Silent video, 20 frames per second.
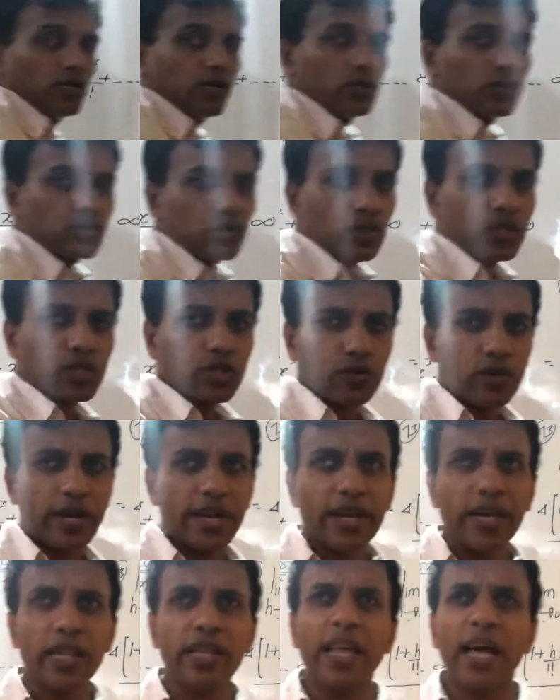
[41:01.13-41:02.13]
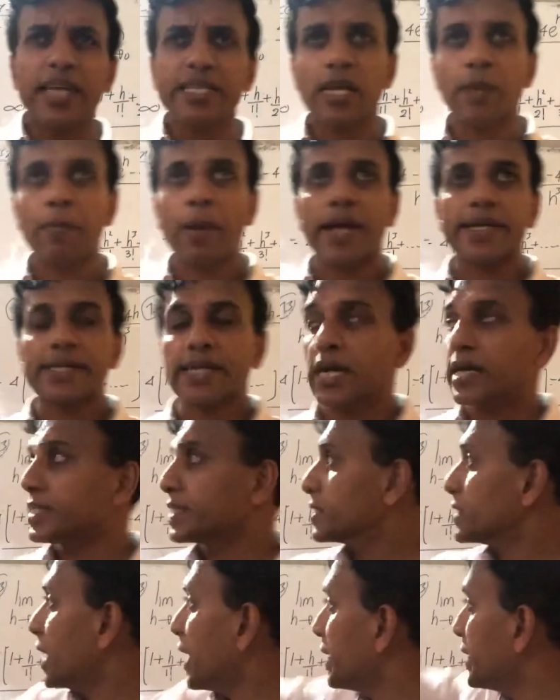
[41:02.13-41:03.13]
So straightly there's a pattern,
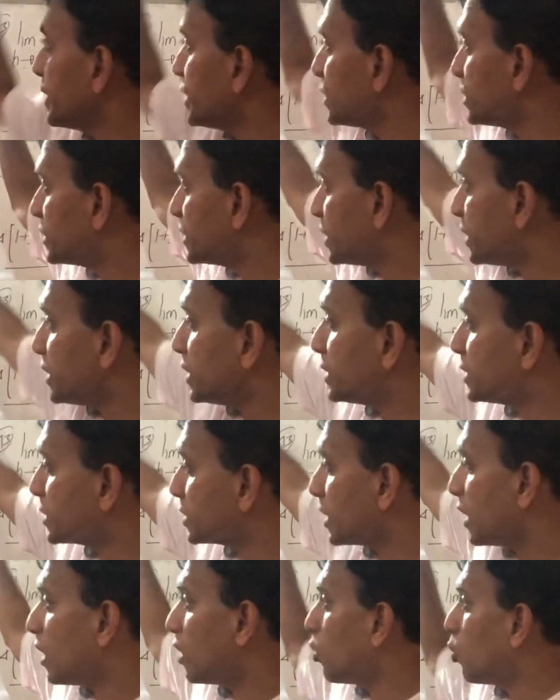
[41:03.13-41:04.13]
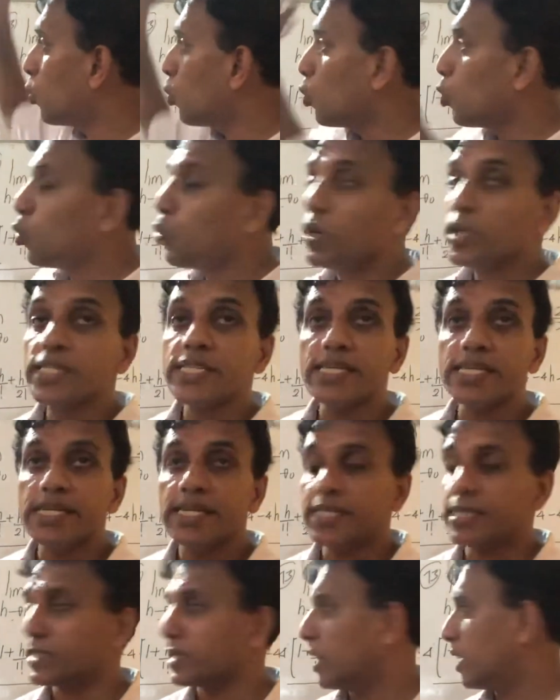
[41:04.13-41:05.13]
sine theta over
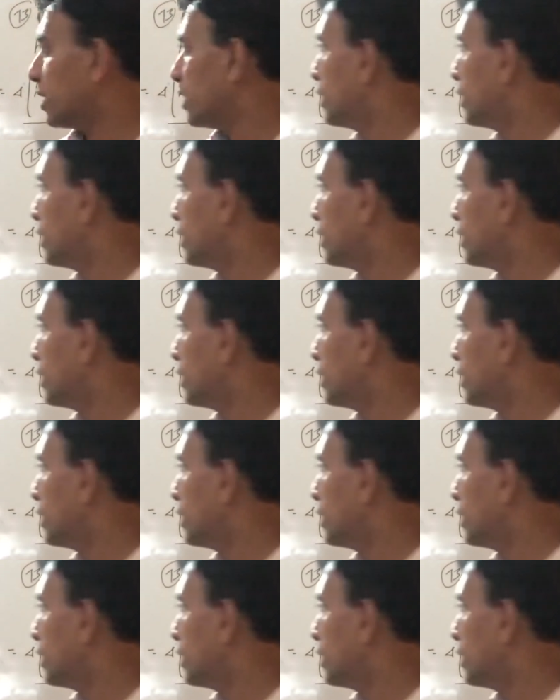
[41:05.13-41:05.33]
theta.